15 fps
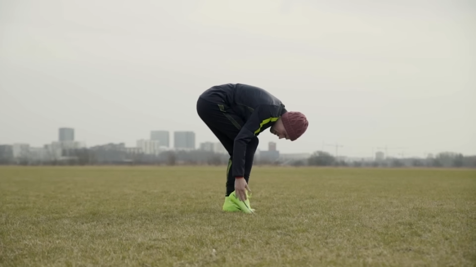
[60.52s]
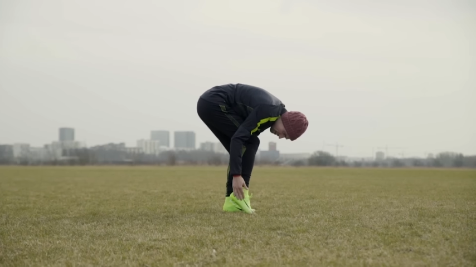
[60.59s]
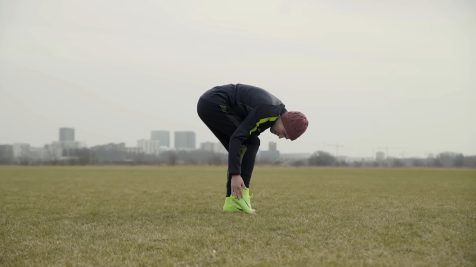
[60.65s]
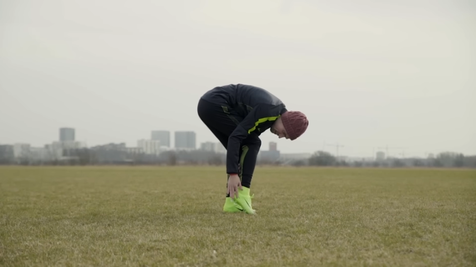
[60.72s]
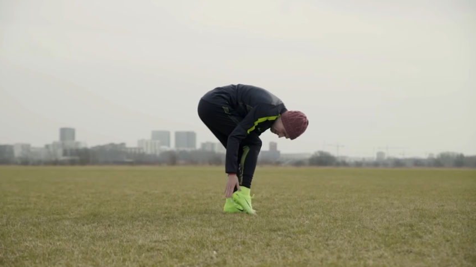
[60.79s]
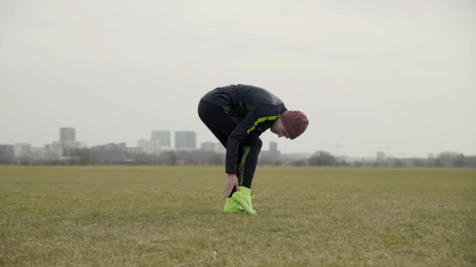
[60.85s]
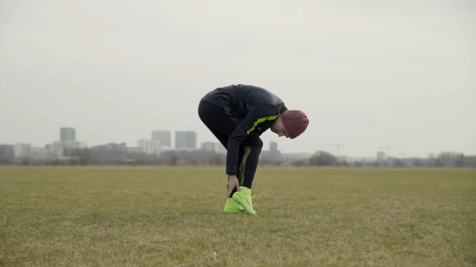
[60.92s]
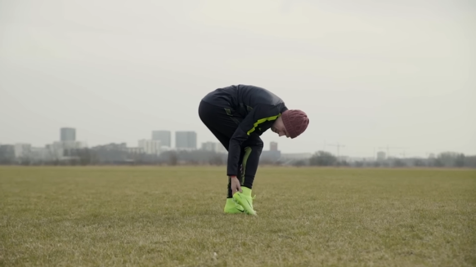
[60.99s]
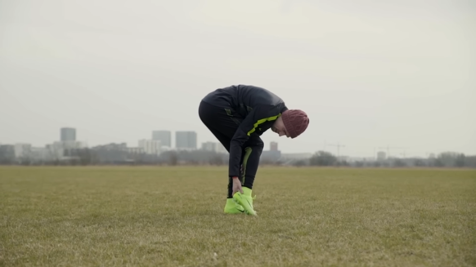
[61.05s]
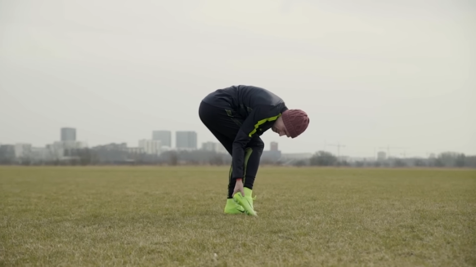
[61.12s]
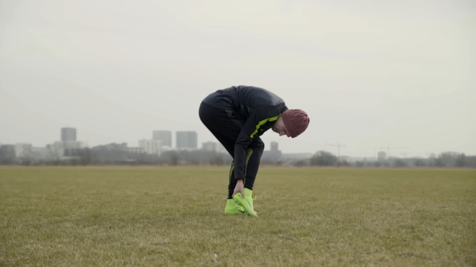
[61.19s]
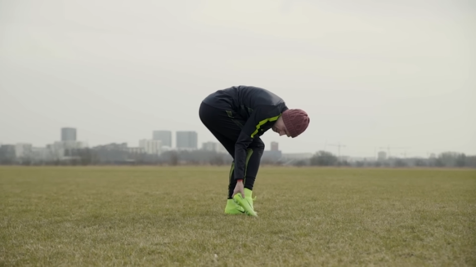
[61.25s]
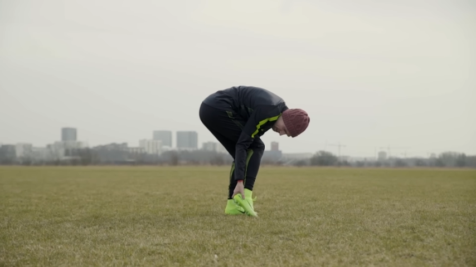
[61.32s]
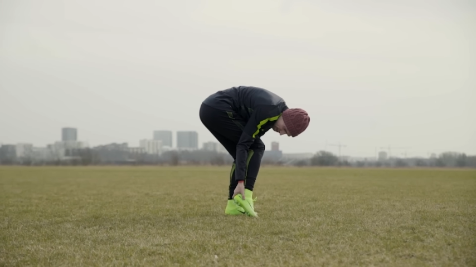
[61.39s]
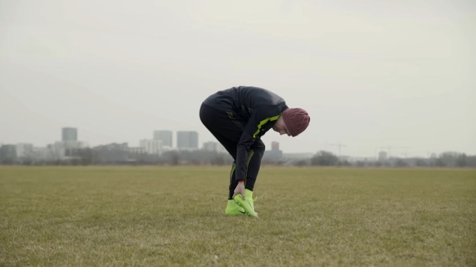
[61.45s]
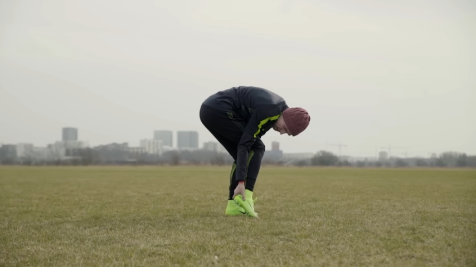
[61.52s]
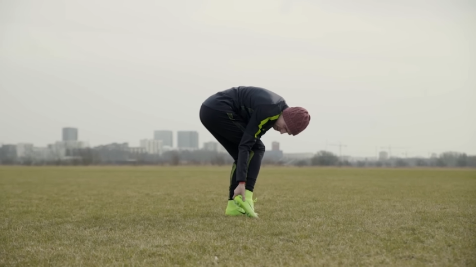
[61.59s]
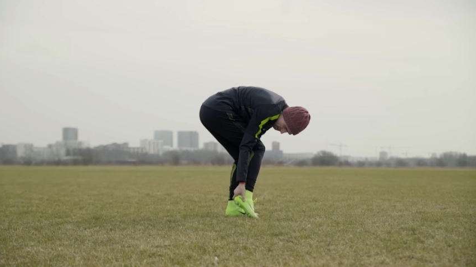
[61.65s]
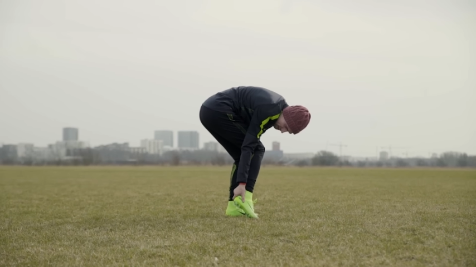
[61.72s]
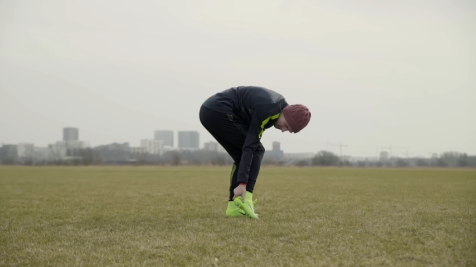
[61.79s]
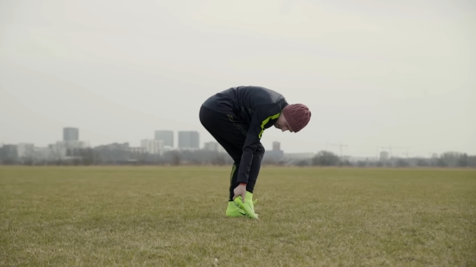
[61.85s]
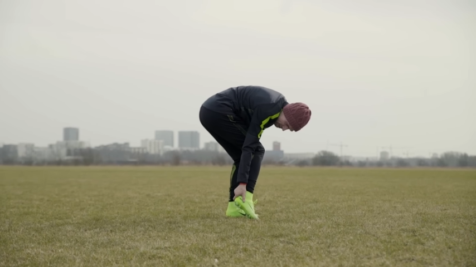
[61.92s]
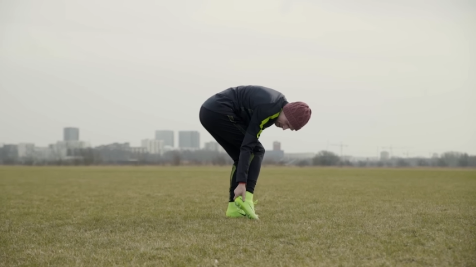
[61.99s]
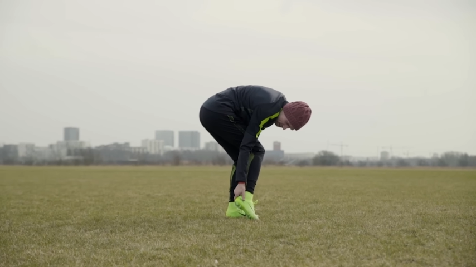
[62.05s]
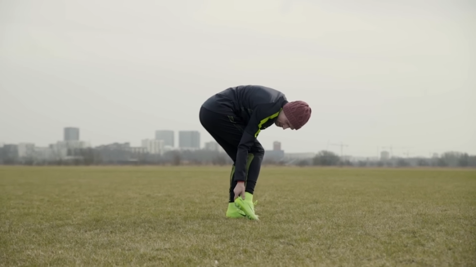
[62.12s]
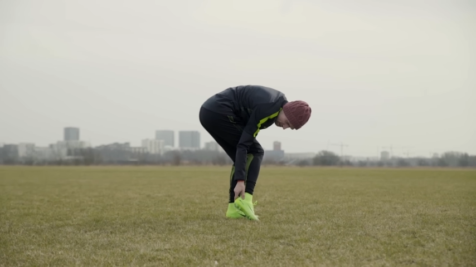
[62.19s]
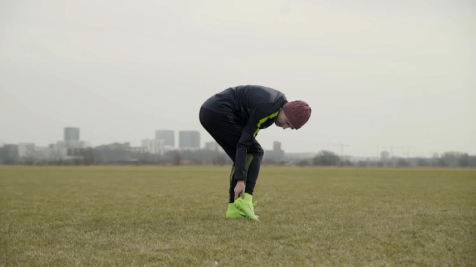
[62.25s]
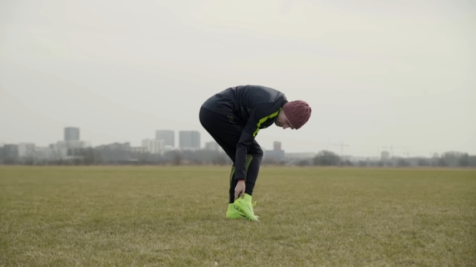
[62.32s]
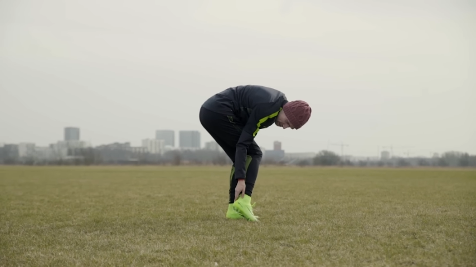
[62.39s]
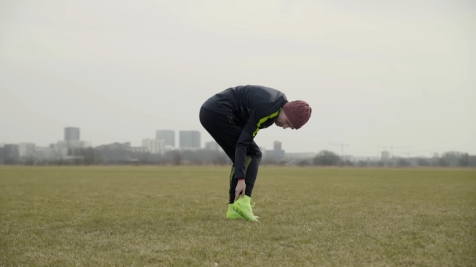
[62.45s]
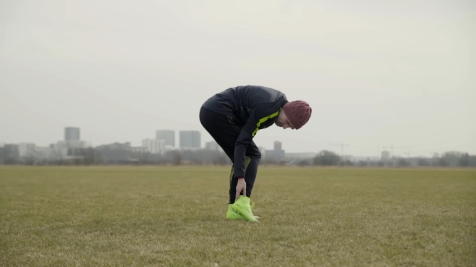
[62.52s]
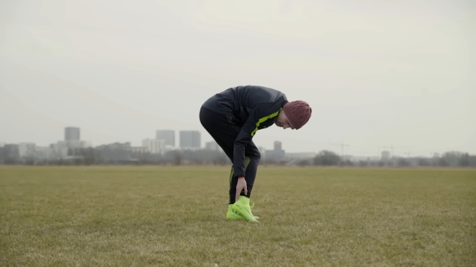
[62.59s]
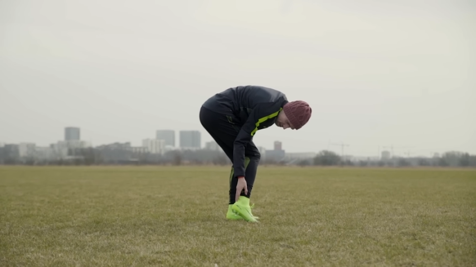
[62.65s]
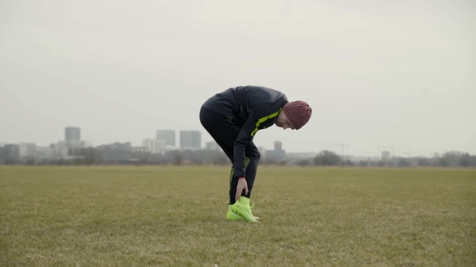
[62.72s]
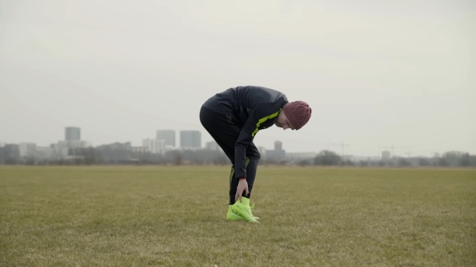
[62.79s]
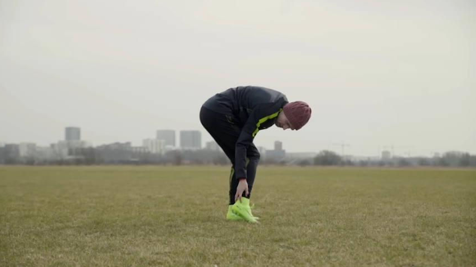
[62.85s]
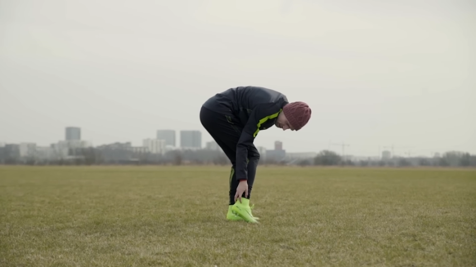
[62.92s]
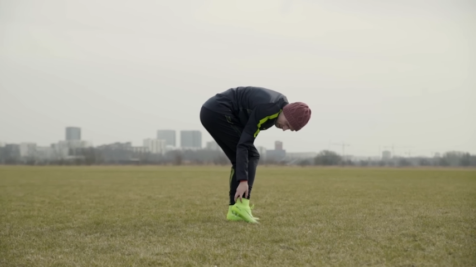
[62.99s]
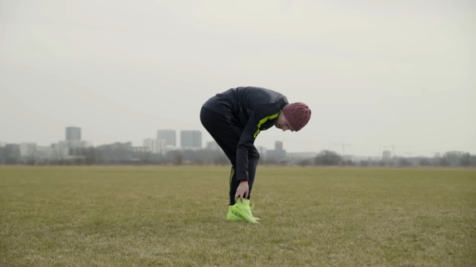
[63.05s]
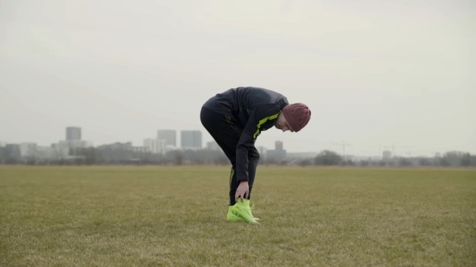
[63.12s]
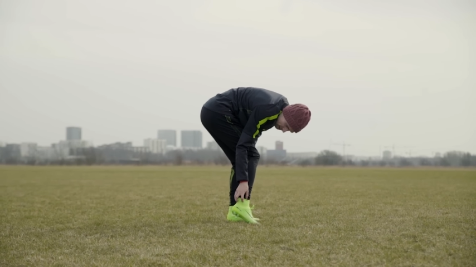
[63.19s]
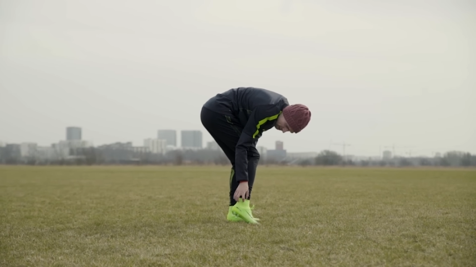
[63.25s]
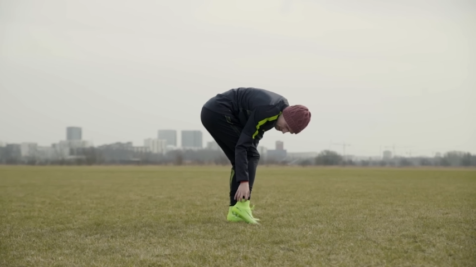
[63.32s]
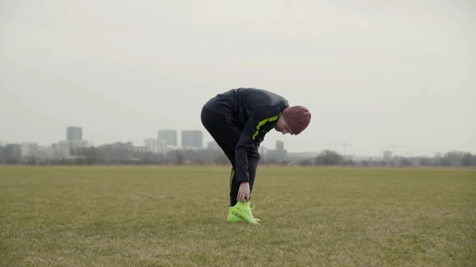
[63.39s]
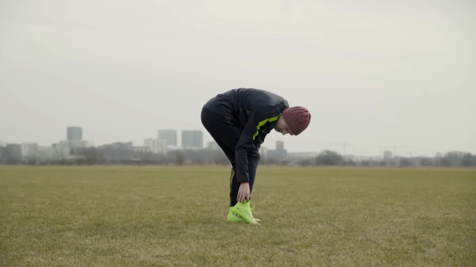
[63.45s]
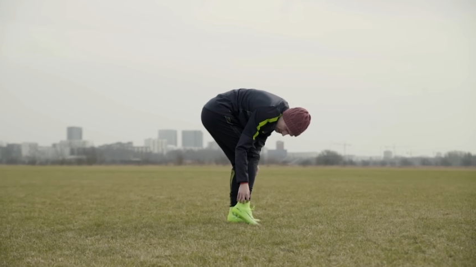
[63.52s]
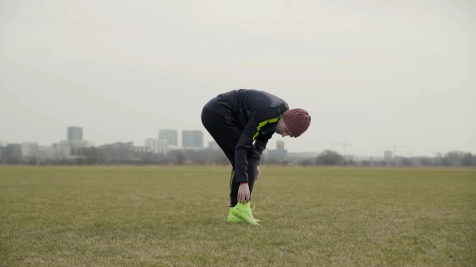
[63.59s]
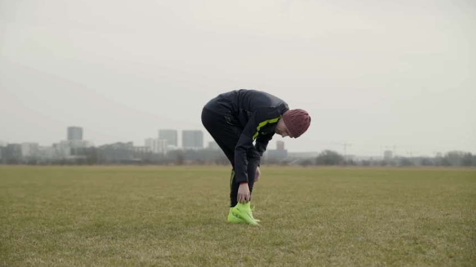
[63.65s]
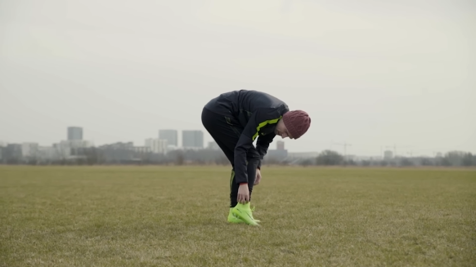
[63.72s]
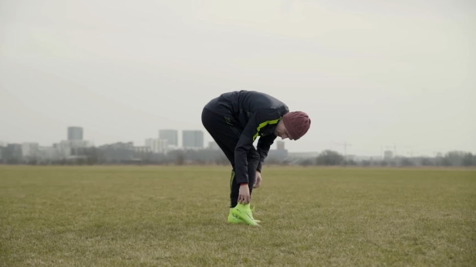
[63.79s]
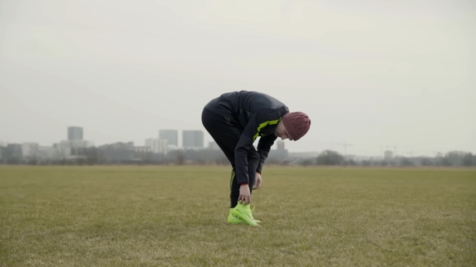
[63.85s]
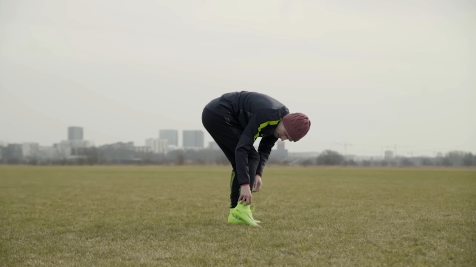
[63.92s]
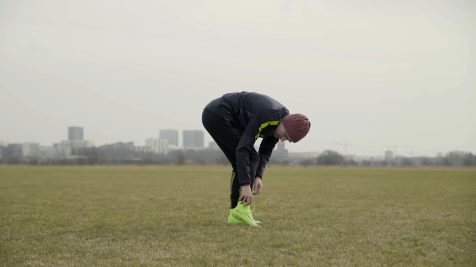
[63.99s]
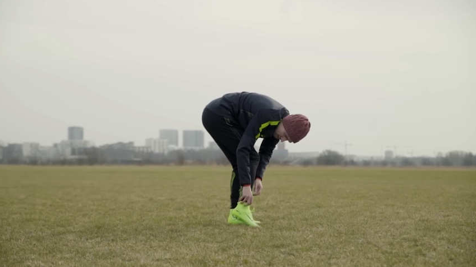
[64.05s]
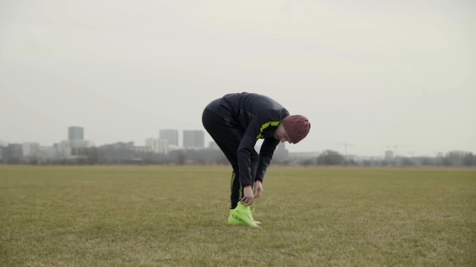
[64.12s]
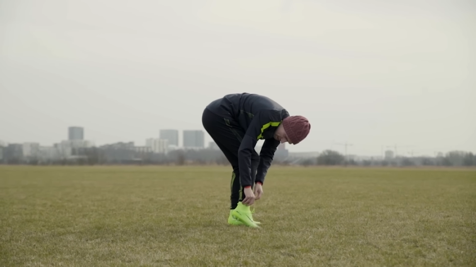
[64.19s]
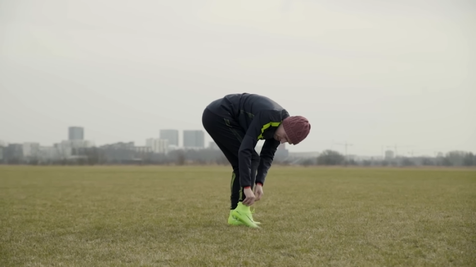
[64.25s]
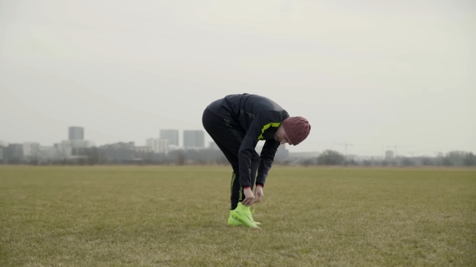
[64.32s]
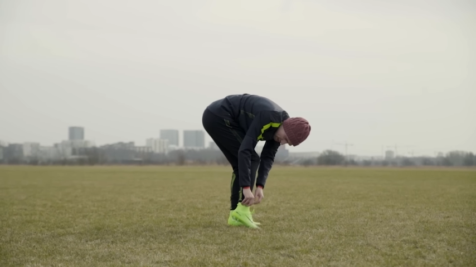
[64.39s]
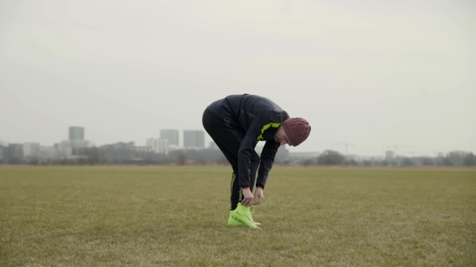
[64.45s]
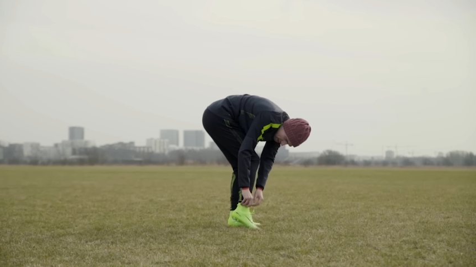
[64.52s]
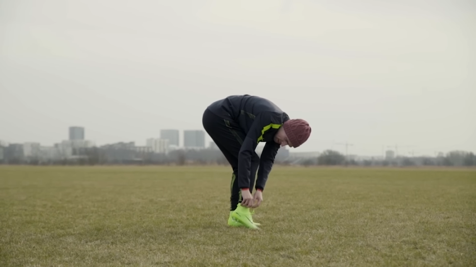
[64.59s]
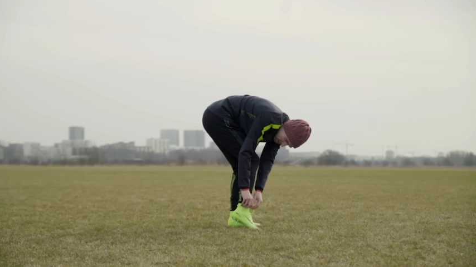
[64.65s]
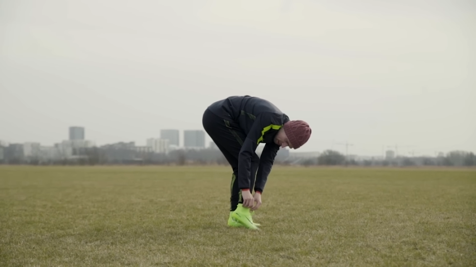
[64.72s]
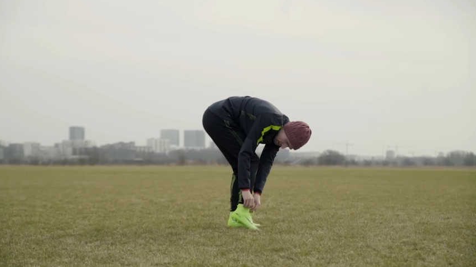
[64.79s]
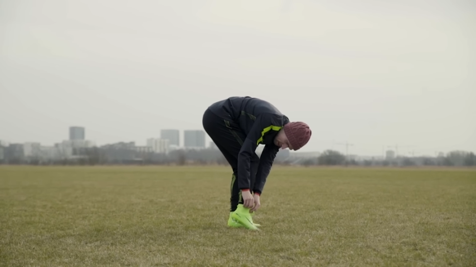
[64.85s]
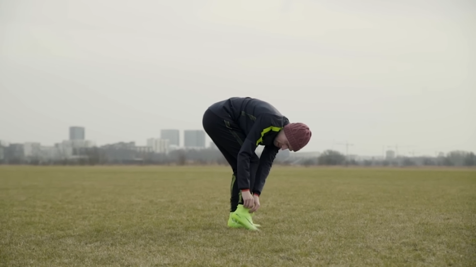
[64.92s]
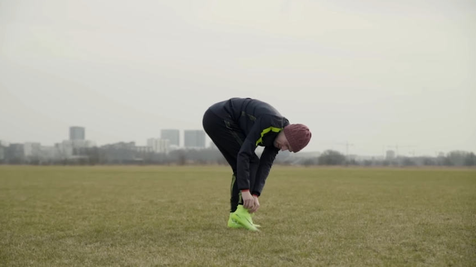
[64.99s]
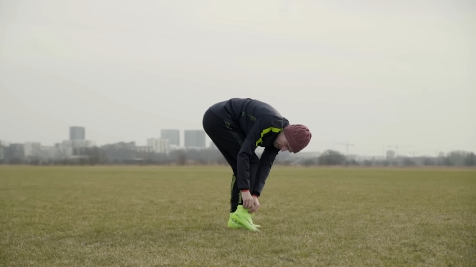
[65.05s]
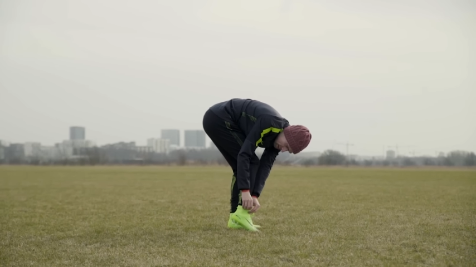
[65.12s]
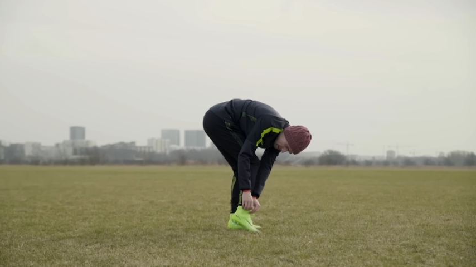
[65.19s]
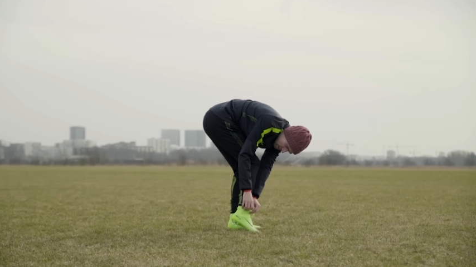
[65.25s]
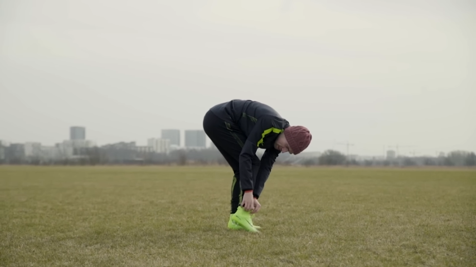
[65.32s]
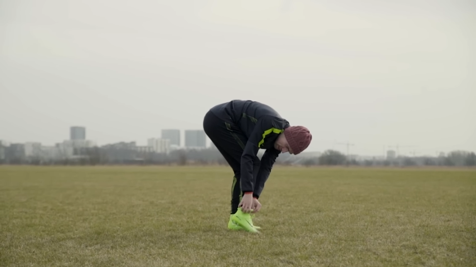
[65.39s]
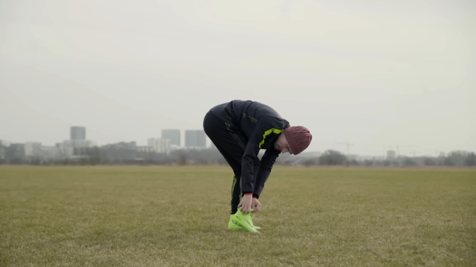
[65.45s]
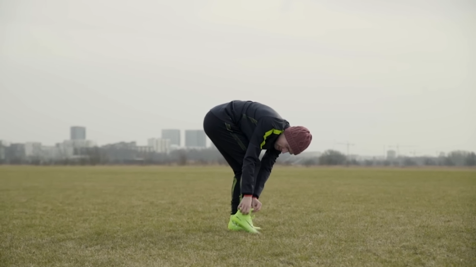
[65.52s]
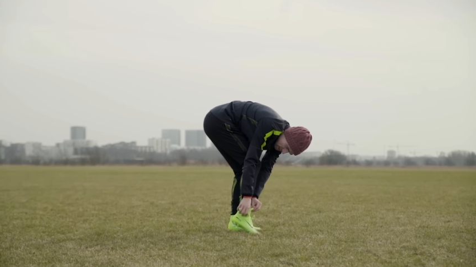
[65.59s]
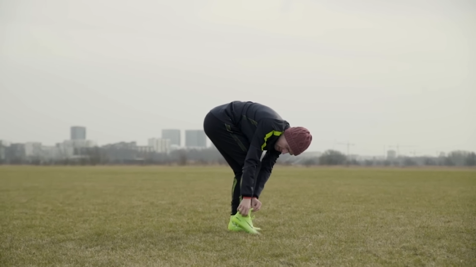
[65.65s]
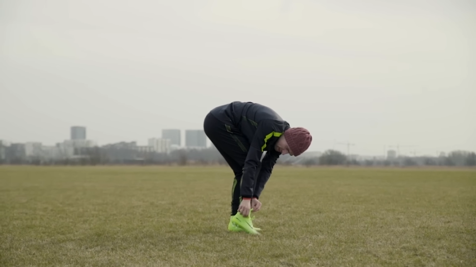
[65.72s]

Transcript: No face is visible, so there are no lips to read.